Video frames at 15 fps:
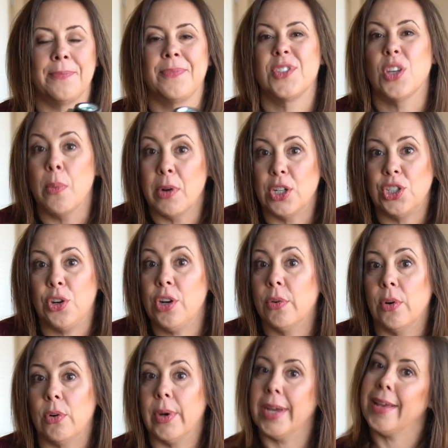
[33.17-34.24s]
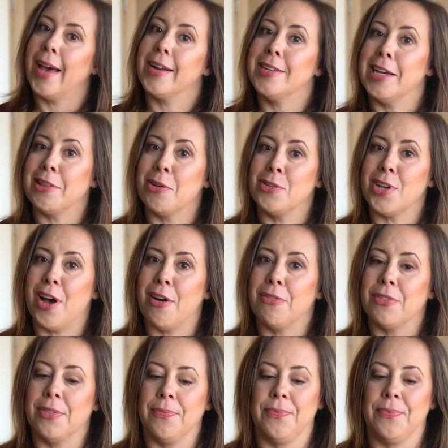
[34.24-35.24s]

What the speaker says: So I'm going to show you real quick how to take those off.